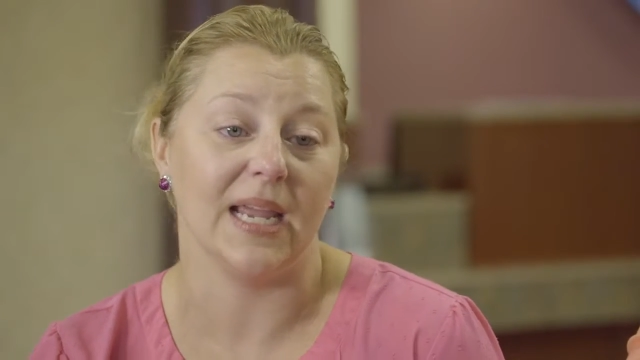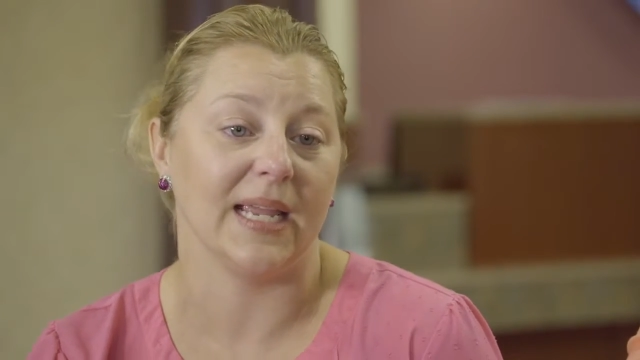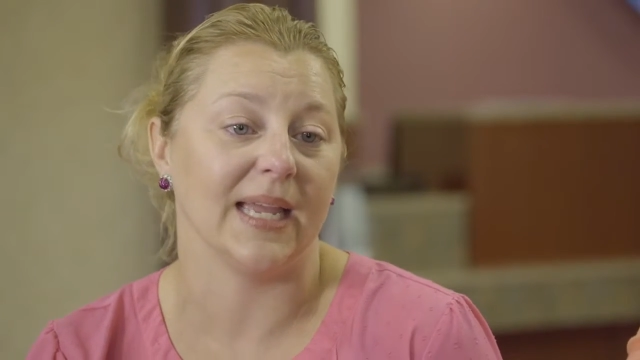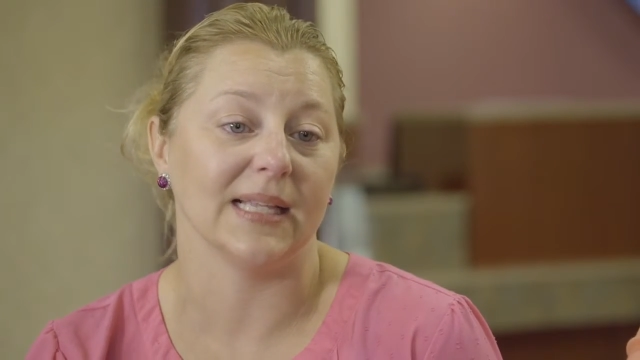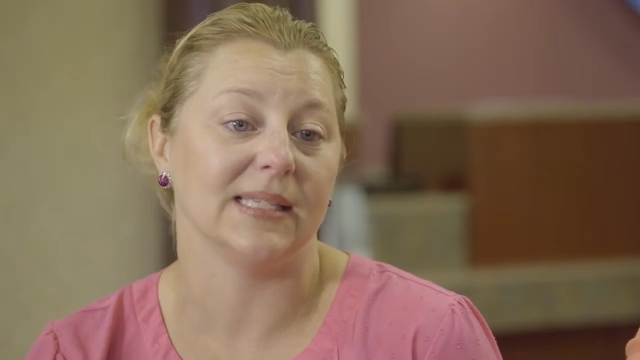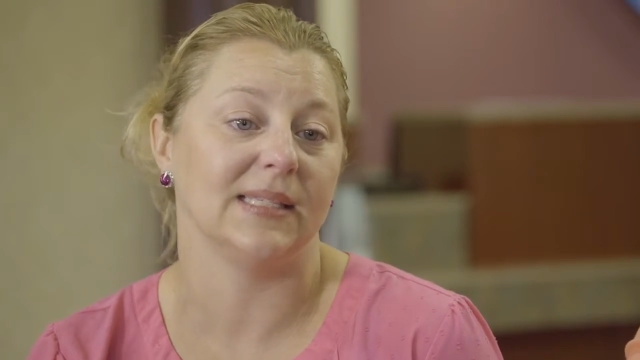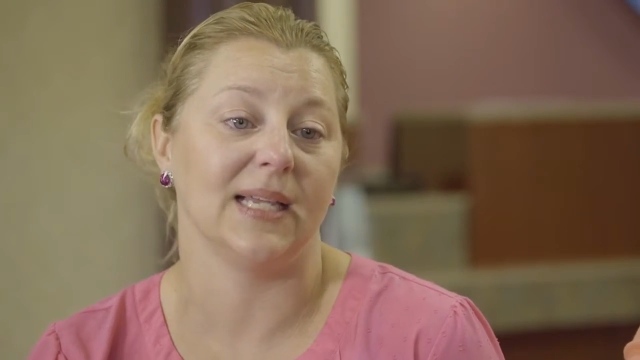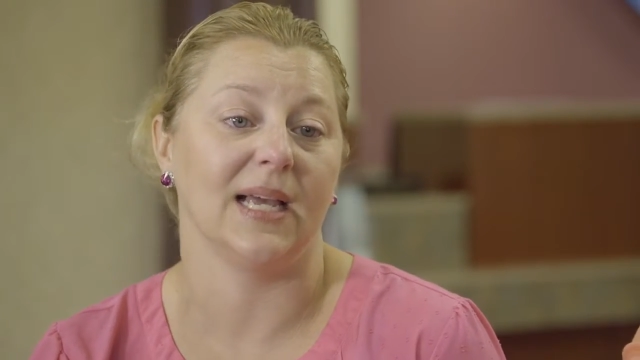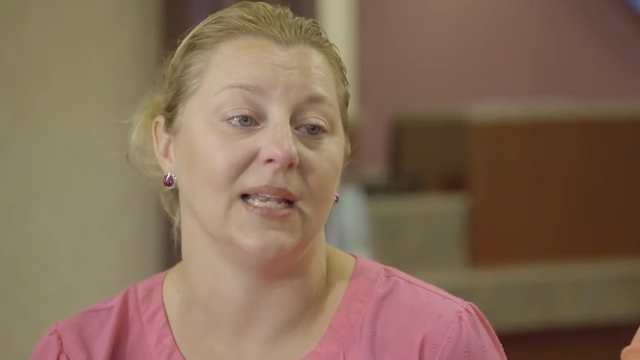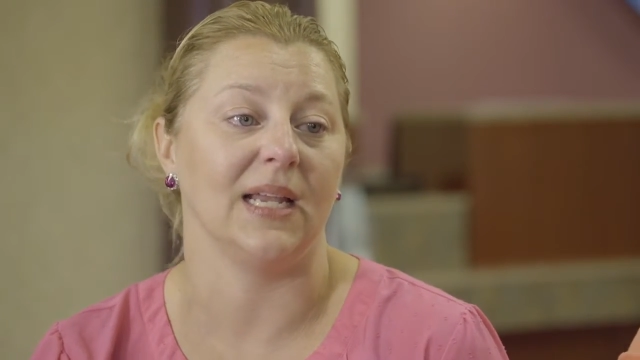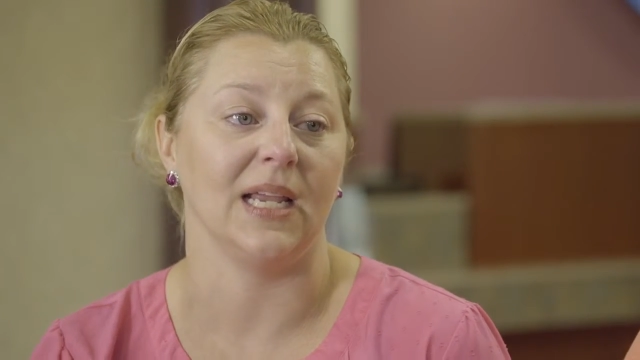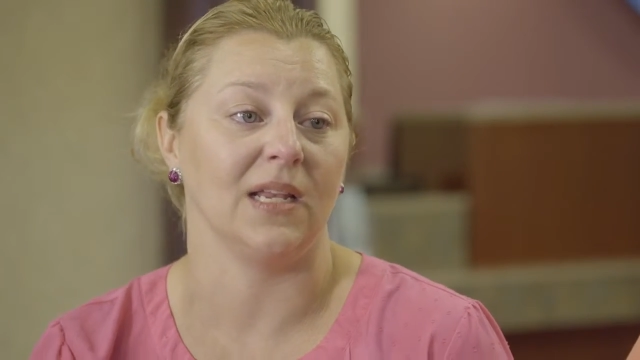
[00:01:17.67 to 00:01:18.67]
it gets
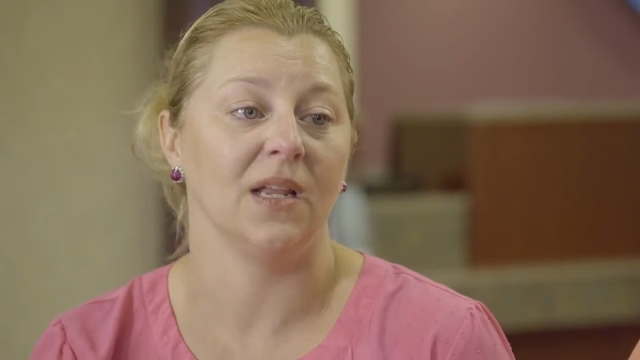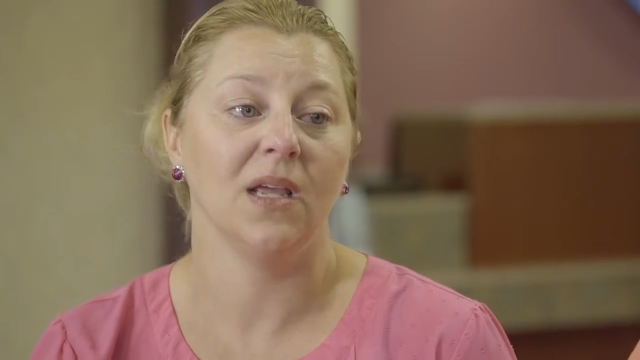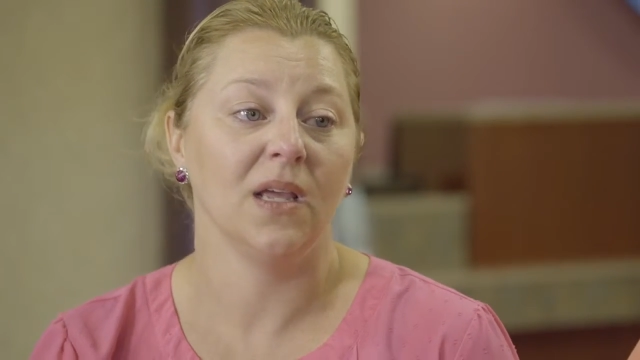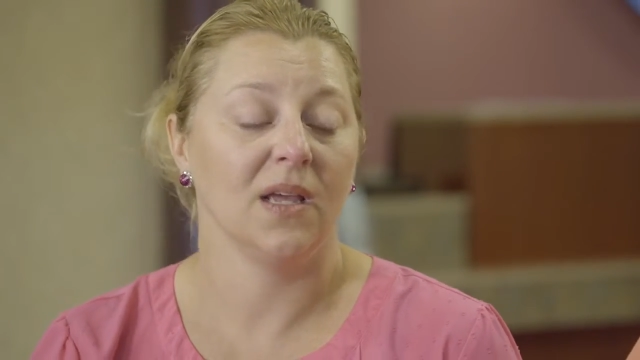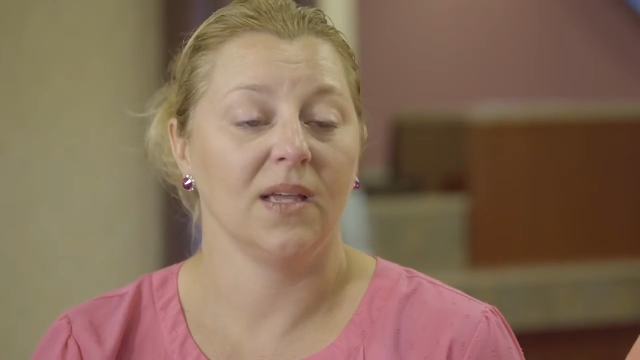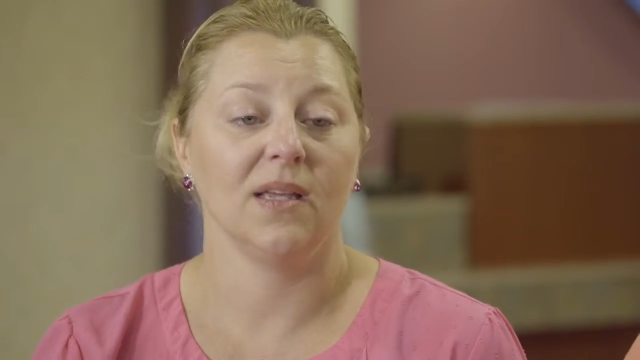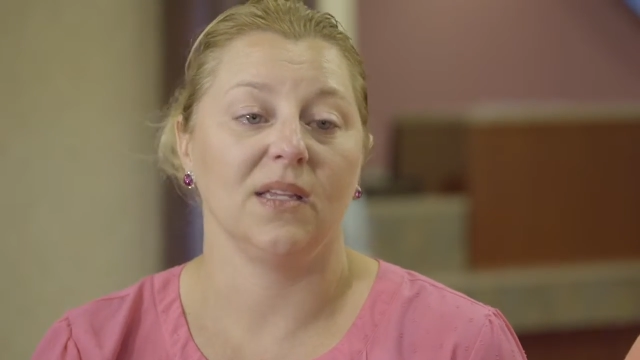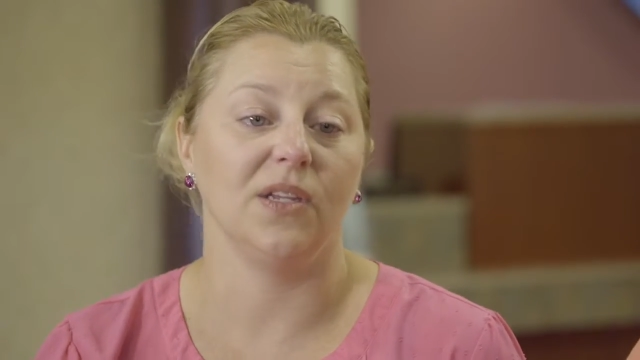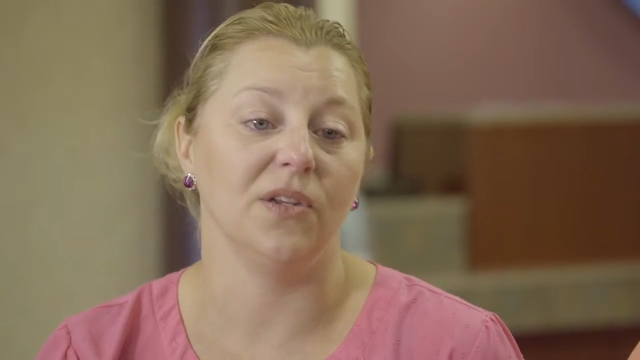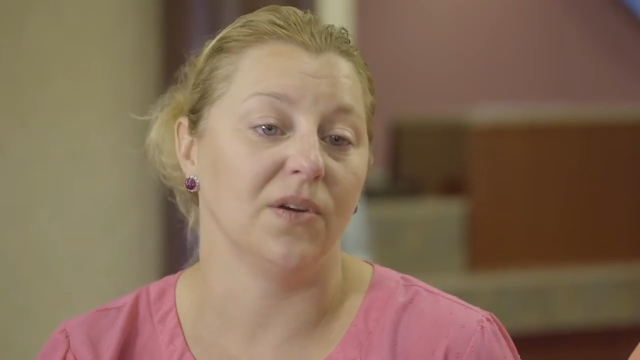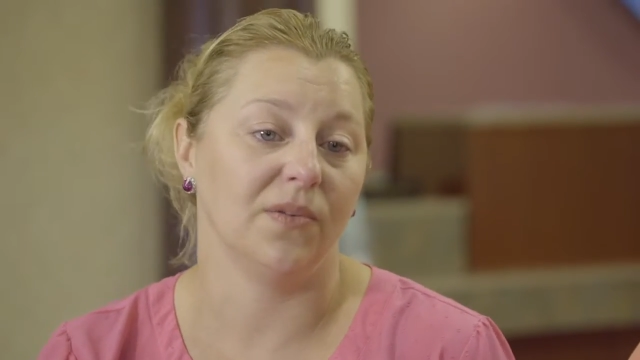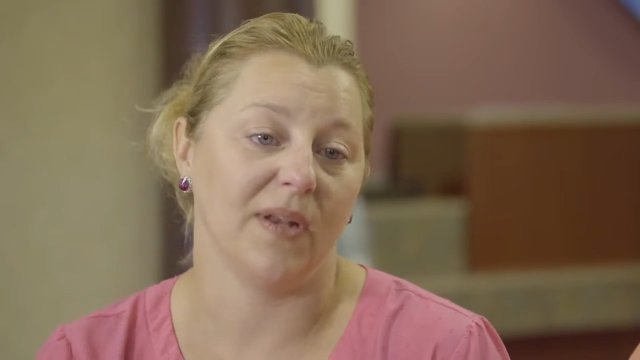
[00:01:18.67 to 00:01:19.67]
done and
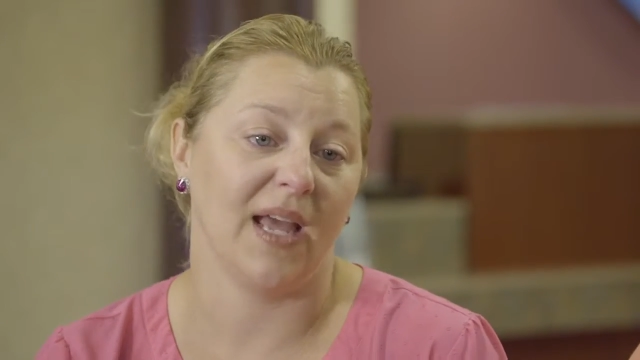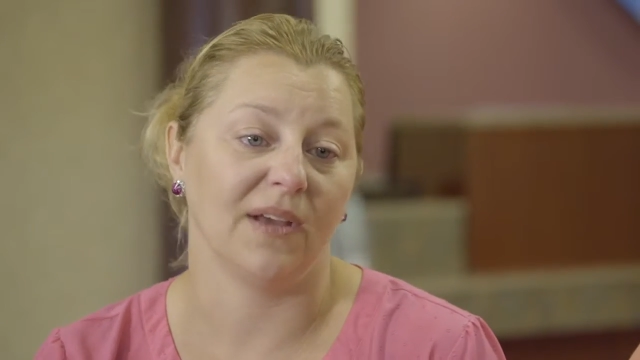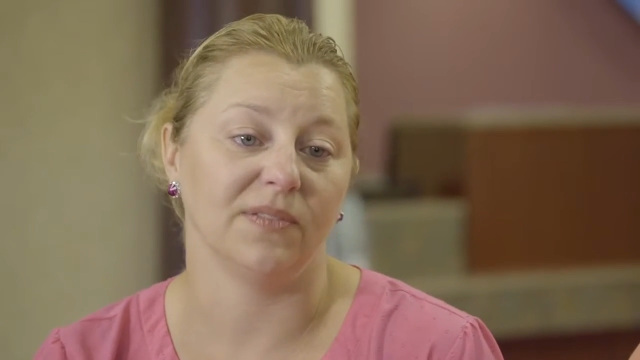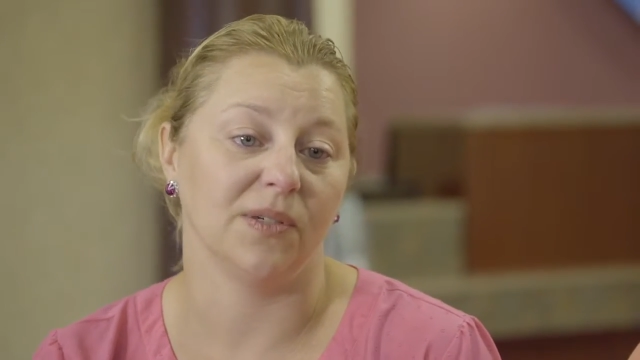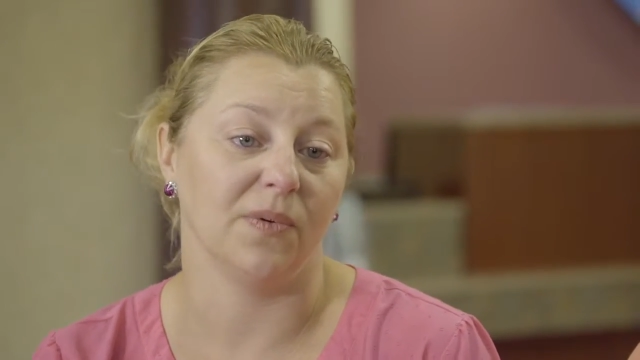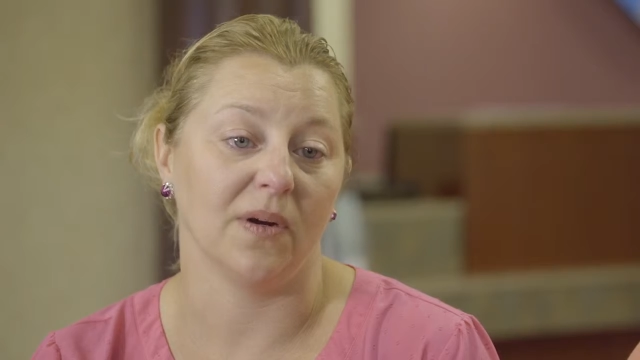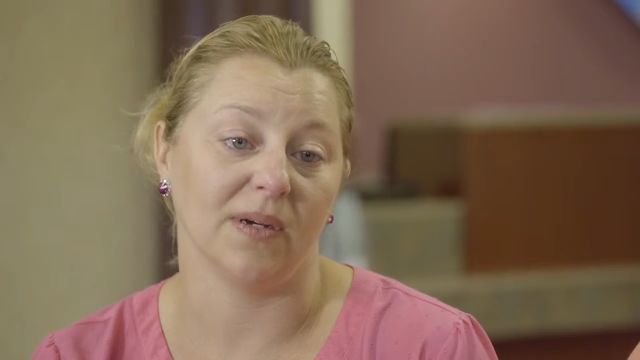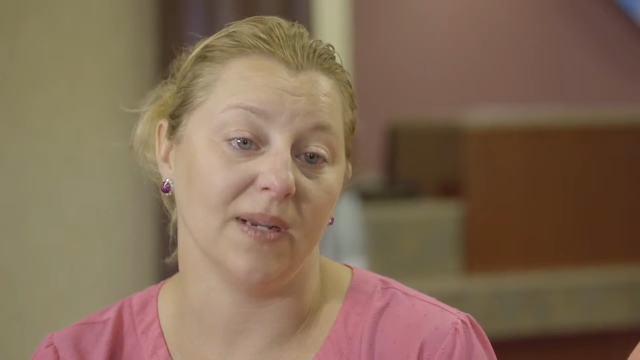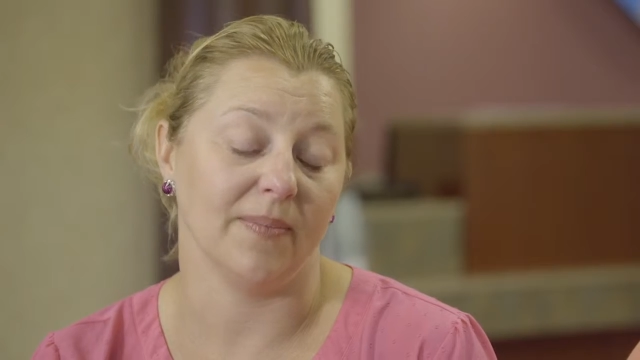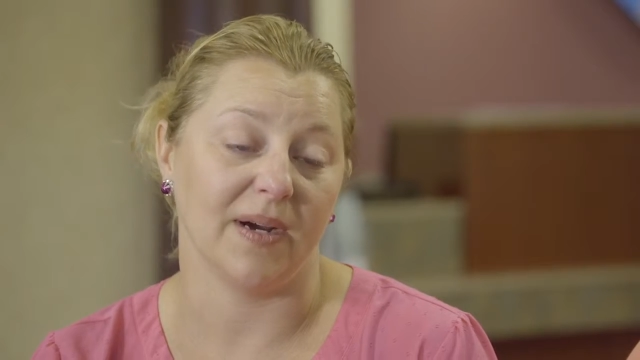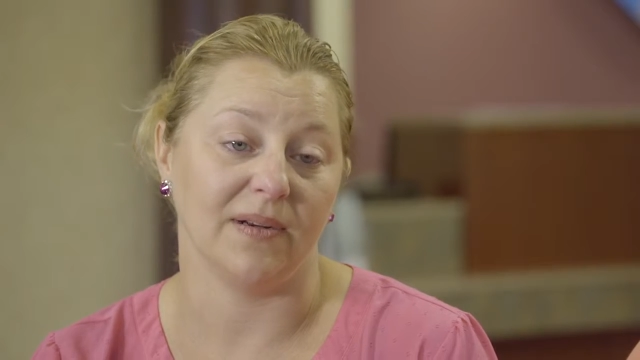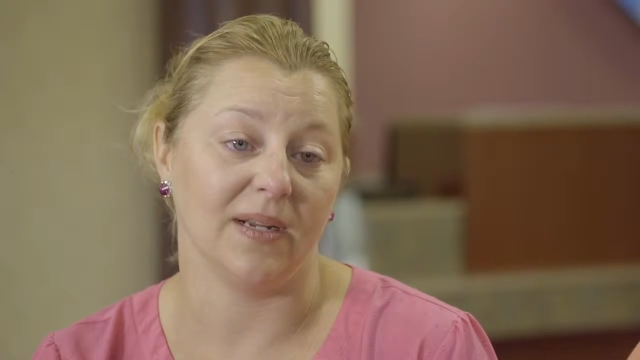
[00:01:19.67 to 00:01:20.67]
you don't have to
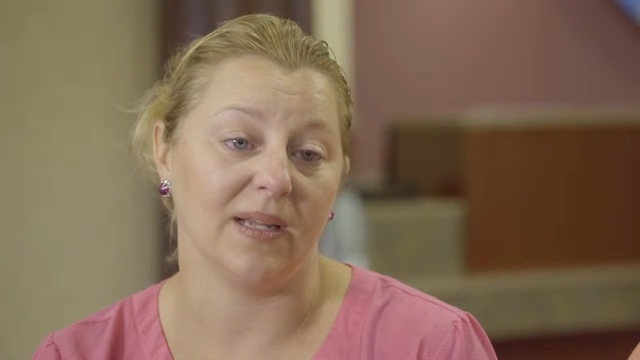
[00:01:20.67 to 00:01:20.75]
worry about